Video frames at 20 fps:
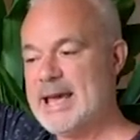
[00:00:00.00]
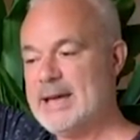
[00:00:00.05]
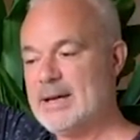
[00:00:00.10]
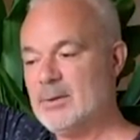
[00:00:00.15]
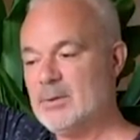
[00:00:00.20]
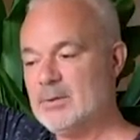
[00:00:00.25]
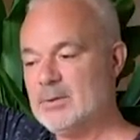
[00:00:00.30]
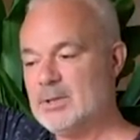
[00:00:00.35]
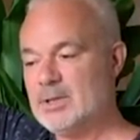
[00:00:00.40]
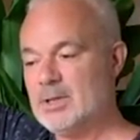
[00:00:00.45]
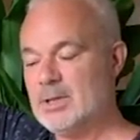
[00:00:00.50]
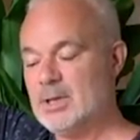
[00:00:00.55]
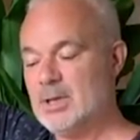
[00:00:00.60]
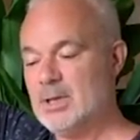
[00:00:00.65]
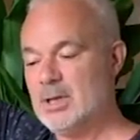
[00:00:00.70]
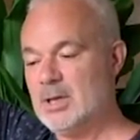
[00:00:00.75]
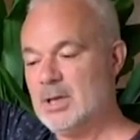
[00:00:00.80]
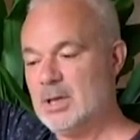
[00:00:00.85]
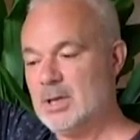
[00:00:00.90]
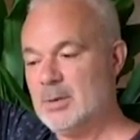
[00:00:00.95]
we're being
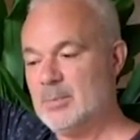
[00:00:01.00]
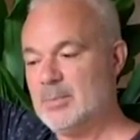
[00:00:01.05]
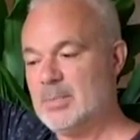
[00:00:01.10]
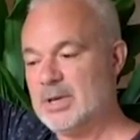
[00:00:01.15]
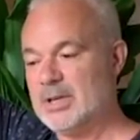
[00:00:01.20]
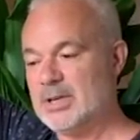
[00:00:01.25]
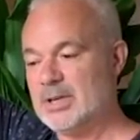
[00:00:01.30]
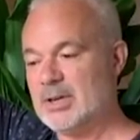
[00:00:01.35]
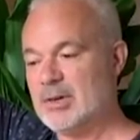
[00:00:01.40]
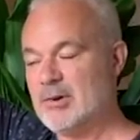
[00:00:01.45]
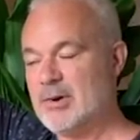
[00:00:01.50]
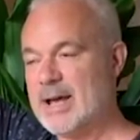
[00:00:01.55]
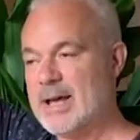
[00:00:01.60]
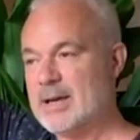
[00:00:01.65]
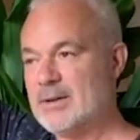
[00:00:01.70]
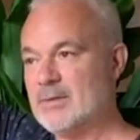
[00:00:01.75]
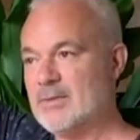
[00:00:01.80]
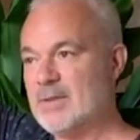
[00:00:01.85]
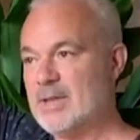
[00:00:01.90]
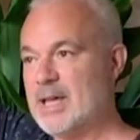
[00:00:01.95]
held
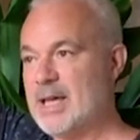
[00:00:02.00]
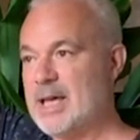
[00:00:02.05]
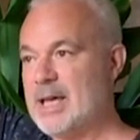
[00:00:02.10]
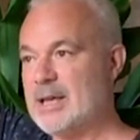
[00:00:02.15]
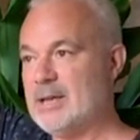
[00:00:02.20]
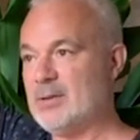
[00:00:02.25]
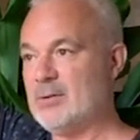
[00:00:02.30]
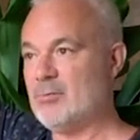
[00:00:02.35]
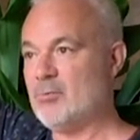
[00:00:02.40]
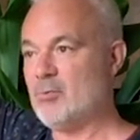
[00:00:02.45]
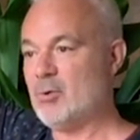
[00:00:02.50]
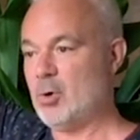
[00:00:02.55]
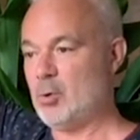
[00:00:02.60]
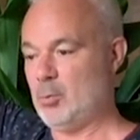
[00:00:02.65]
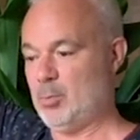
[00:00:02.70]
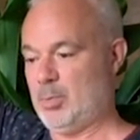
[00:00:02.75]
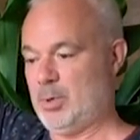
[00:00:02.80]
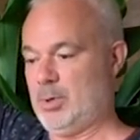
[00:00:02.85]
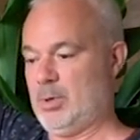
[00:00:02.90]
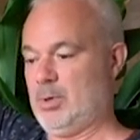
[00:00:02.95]
by the crown of the
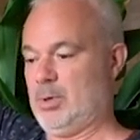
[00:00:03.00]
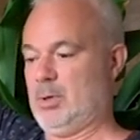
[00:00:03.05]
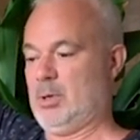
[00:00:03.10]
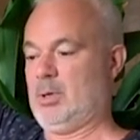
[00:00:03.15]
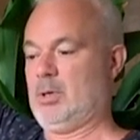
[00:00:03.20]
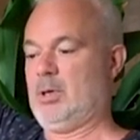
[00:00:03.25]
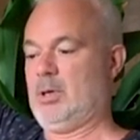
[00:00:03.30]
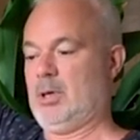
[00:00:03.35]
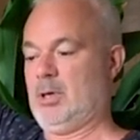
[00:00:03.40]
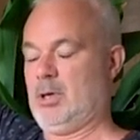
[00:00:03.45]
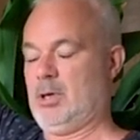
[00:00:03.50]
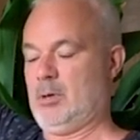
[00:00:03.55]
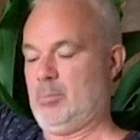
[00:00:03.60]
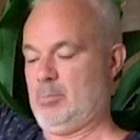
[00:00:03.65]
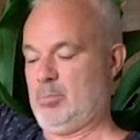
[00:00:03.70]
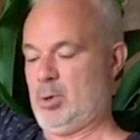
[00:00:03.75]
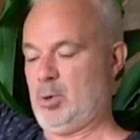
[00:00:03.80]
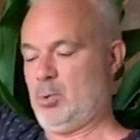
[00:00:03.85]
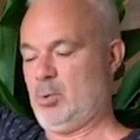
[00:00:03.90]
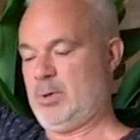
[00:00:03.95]
head, a rope,
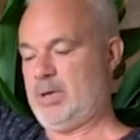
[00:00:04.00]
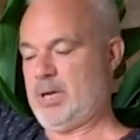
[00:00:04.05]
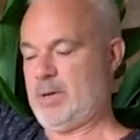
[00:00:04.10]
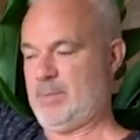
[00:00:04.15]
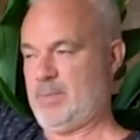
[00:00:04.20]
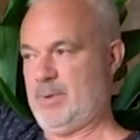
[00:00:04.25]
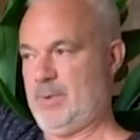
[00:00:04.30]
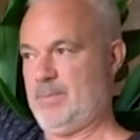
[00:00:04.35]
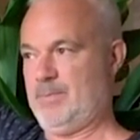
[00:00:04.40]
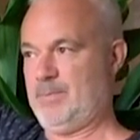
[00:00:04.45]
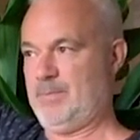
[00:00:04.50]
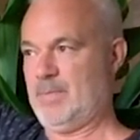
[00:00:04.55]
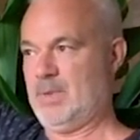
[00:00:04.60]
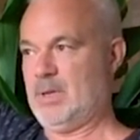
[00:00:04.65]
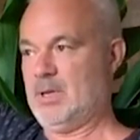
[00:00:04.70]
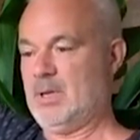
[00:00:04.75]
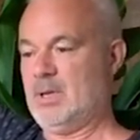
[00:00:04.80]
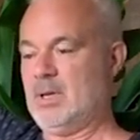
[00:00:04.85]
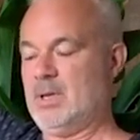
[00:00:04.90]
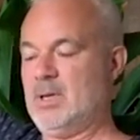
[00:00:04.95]
pulled
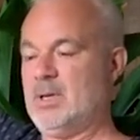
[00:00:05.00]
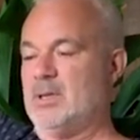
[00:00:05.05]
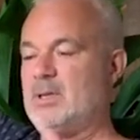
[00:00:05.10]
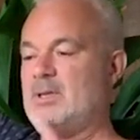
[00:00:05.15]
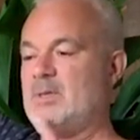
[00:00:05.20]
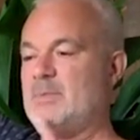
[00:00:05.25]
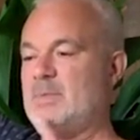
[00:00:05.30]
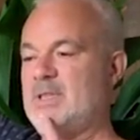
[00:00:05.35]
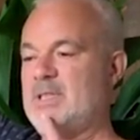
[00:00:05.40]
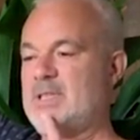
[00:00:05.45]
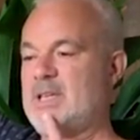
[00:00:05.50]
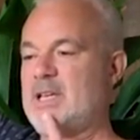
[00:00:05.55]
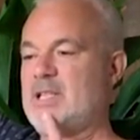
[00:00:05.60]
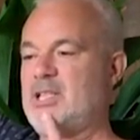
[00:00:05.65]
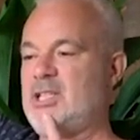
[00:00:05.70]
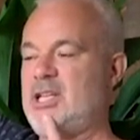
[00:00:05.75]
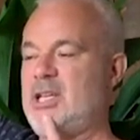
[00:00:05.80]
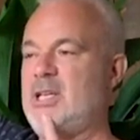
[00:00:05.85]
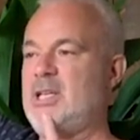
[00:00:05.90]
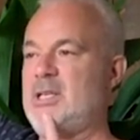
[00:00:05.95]
up.
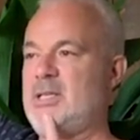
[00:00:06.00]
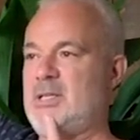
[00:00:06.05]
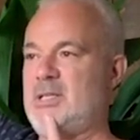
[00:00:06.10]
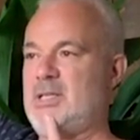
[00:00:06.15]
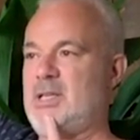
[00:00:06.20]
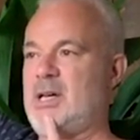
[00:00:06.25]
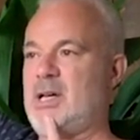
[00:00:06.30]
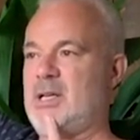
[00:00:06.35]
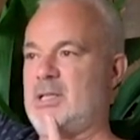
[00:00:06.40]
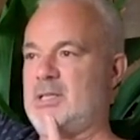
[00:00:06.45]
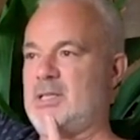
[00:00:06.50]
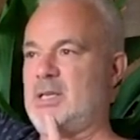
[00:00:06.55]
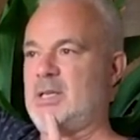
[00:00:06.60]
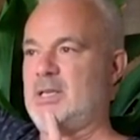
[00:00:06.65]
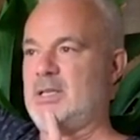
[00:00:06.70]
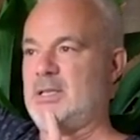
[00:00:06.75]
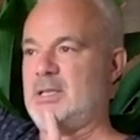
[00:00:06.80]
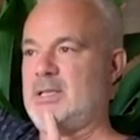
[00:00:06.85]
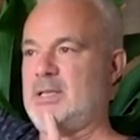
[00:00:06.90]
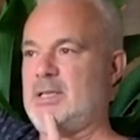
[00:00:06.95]
This means our chin
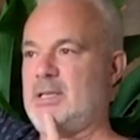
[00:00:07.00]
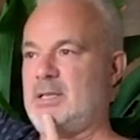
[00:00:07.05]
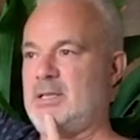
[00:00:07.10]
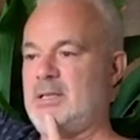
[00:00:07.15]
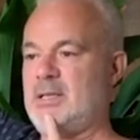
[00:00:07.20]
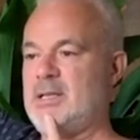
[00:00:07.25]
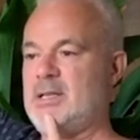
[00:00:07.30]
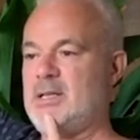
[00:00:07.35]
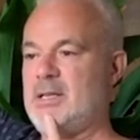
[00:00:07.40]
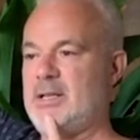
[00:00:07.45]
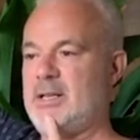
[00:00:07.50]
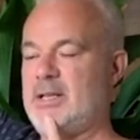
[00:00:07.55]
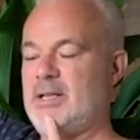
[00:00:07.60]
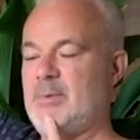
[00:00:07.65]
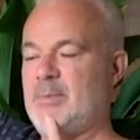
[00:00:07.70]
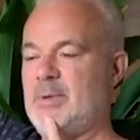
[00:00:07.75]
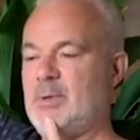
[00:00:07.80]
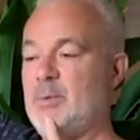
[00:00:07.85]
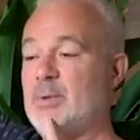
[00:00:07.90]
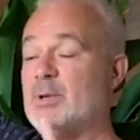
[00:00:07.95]
is tucked in
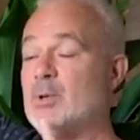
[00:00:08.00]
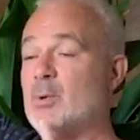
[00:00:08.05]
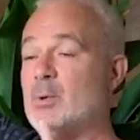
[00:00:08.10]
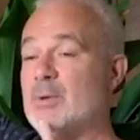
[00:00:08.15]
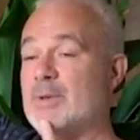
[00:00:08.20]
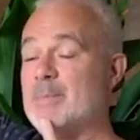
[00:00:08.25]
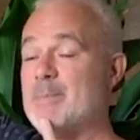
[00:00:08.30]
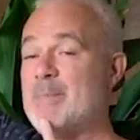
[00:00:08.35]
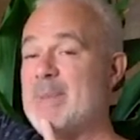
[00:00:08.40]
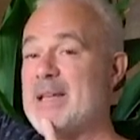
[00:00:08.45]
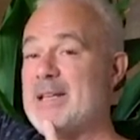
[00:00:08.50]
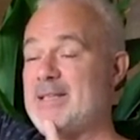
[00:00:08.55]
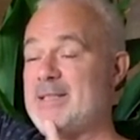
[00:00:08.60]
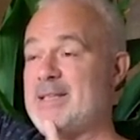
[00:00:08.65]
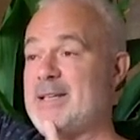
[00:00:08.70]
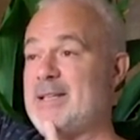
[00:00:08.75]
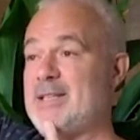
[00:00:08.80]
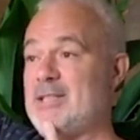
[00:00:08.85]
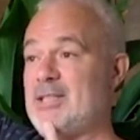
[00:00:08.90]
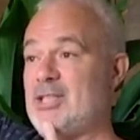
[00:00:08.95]
a little bit. We
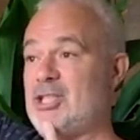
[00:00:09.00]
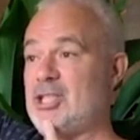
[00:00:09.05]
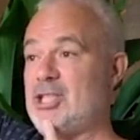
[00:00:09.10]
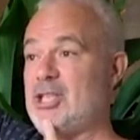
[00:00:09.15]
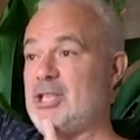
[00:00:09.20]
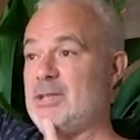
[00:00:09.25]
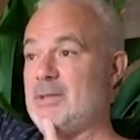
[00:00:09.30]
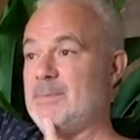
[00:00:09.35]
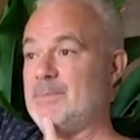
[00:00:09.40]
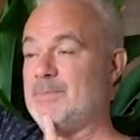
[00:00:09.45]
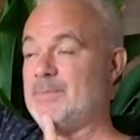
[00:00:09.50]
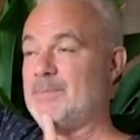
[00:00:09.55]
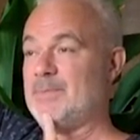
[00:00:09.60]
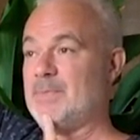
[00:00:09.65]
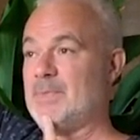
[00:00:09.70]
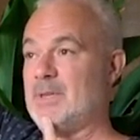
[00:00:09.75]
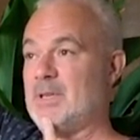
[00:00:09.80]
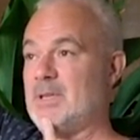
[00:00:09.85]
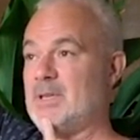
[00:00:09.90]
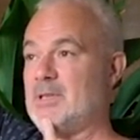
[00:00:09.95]
call the meditator's
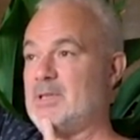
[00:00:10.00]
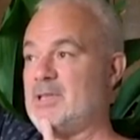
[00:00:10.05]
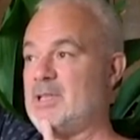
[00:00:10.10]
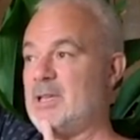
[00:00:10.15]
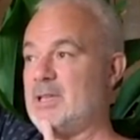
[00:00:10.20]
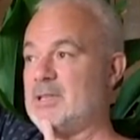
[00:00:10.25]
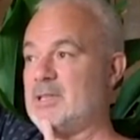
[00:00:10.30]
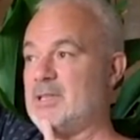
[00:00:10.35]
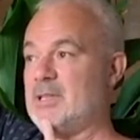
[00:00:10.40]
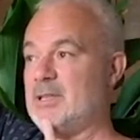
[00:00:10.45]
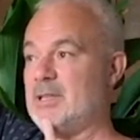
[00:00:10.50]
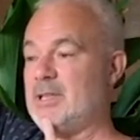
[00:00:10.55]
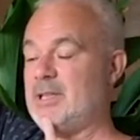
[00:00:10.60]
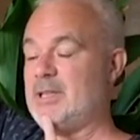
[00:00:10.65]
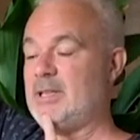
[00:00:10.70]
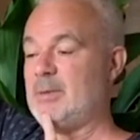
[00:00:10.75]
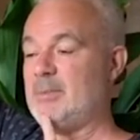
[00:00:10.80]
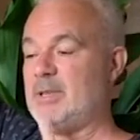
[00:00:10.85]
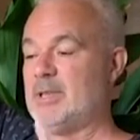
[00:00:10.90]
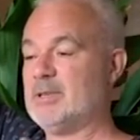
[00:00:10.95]
chin,
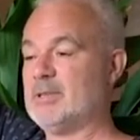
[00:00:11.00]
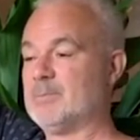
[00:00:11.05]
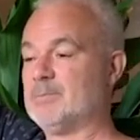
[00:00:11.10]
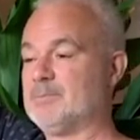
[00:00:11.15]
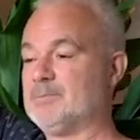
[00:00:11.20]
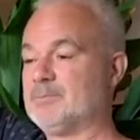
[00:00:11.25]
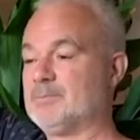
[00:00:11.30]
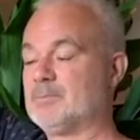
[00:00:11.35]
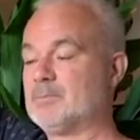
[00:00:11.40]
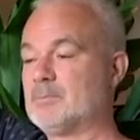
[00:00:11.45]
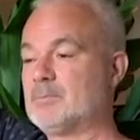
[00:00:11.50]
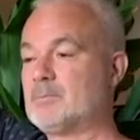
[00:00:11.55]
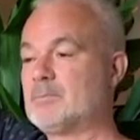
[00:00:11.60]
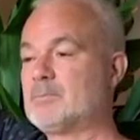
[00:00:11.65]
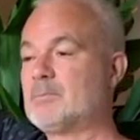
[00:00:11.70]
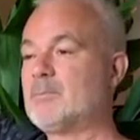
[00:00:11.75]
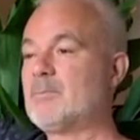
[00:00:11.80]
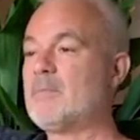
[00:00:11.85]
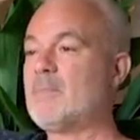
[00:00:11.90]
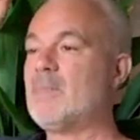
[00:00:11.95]
tucked in a little bit,